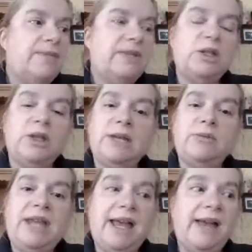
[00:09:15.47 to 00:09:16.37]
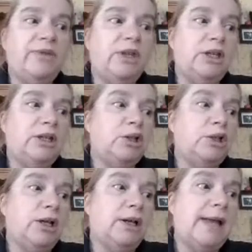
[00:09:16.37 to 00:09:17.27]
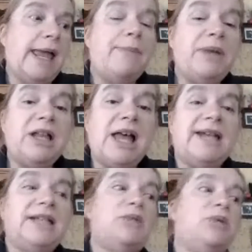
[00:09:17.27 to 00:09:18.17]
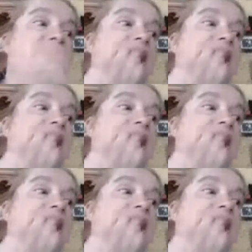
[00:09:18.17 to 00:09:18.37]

So then we have the epiglottis, which